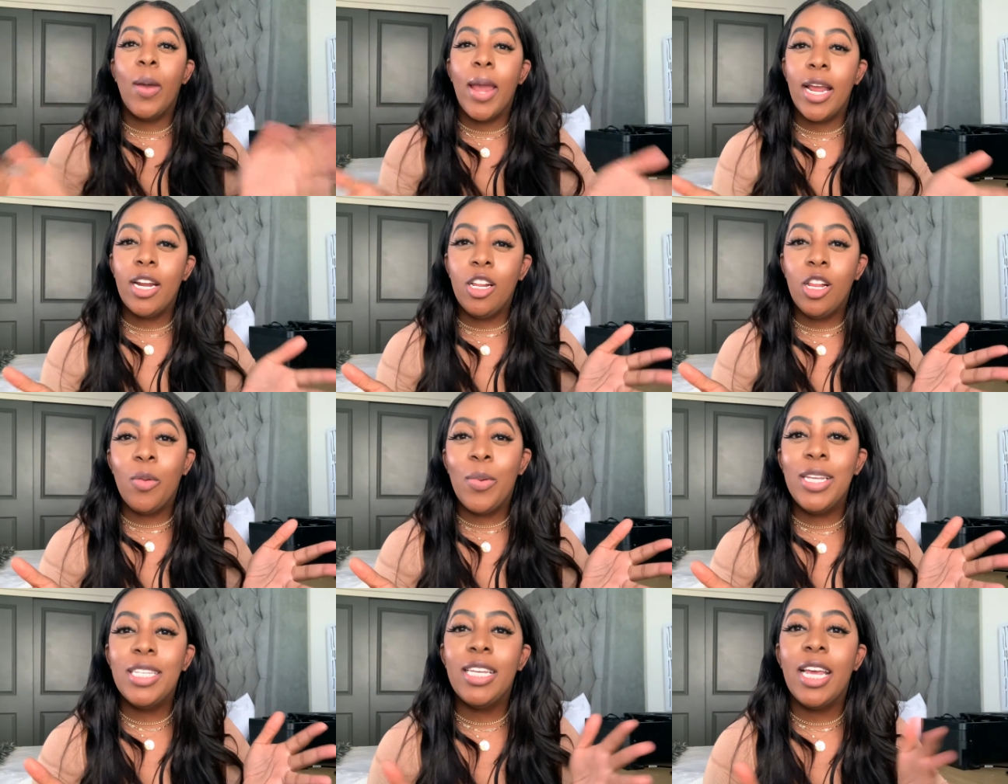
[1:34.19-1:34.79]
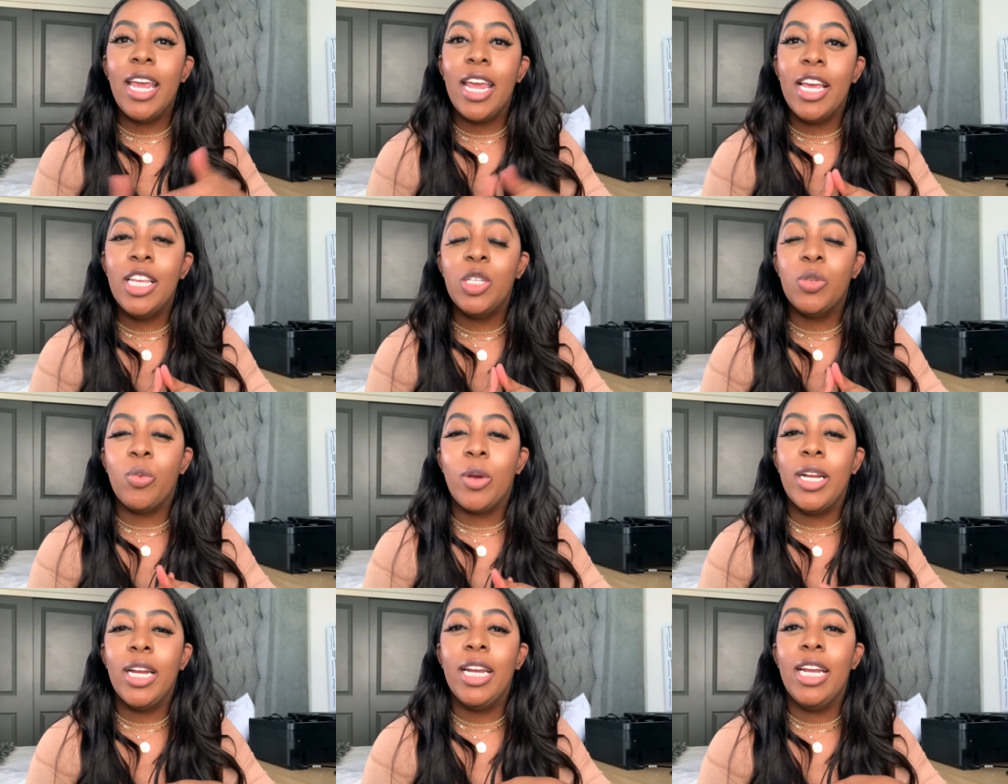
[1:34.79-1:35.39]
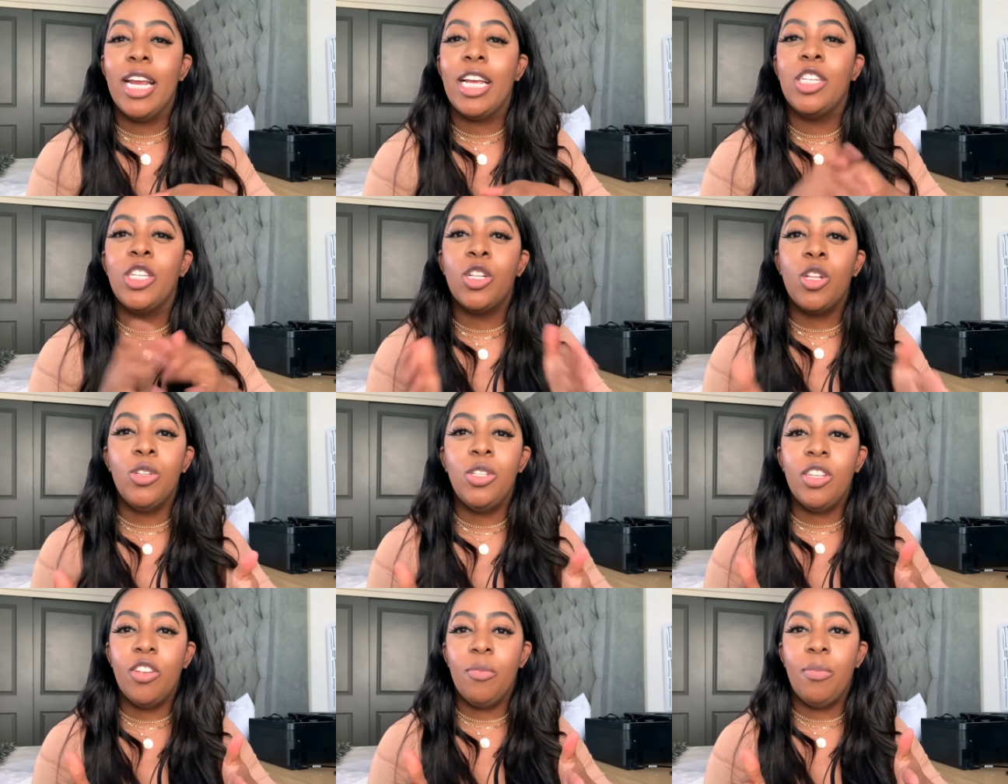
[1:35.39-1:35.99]
Ana Luisa is running an
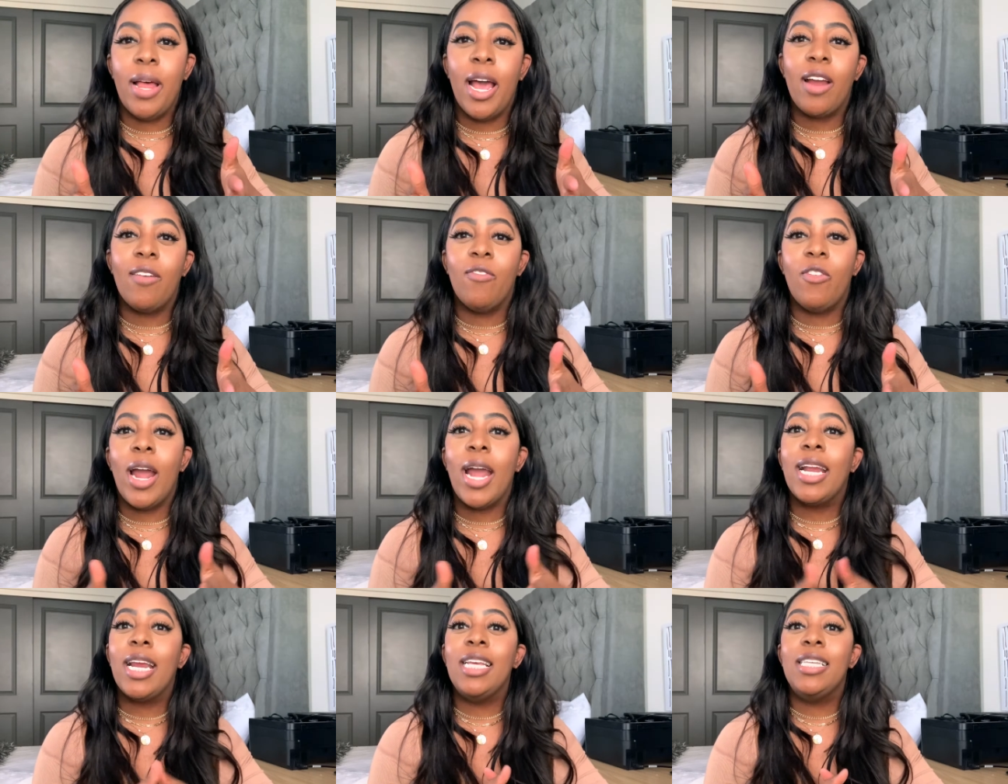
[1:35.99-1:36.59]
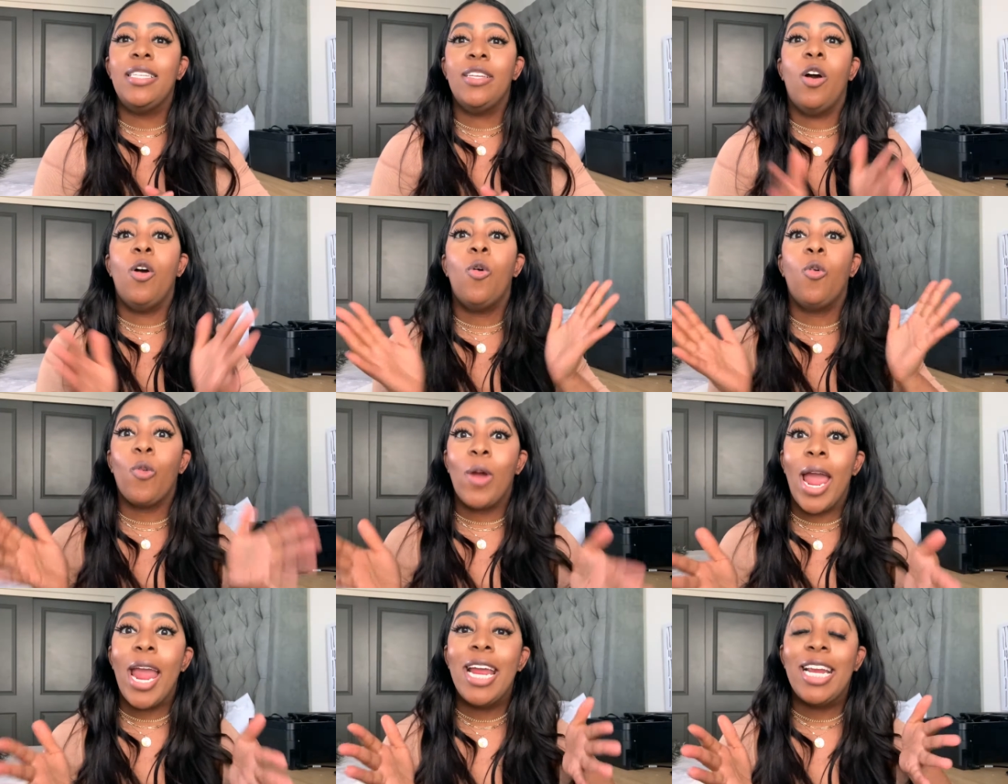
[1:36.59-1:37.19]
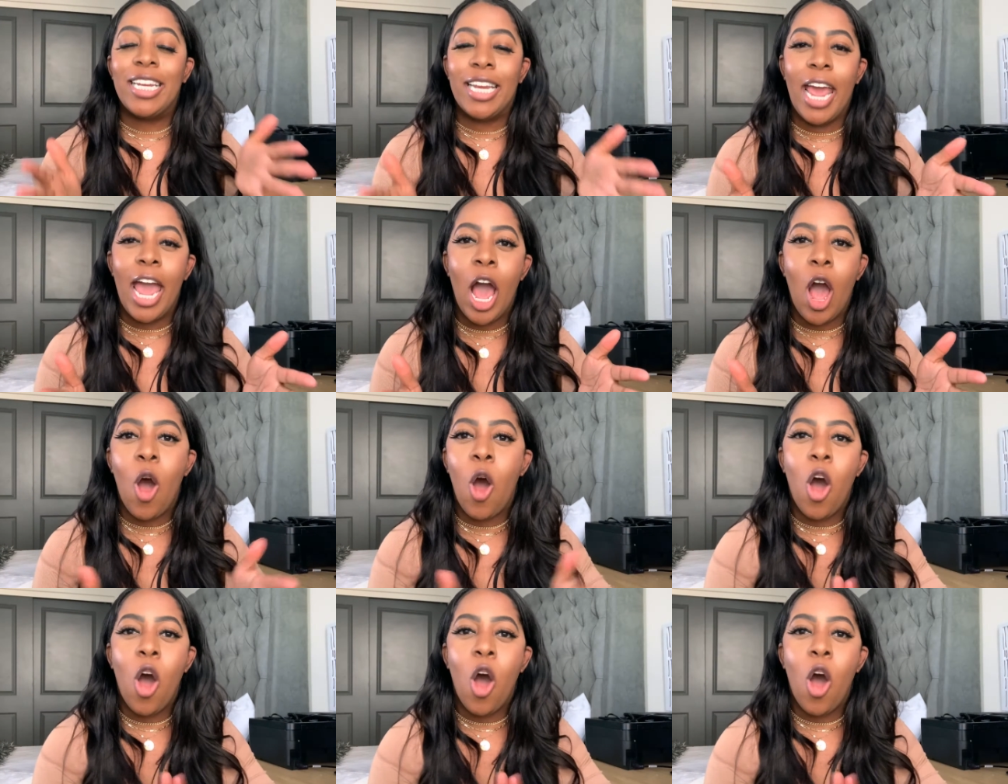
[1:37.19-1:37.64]
exclusive Black Friday sale right now.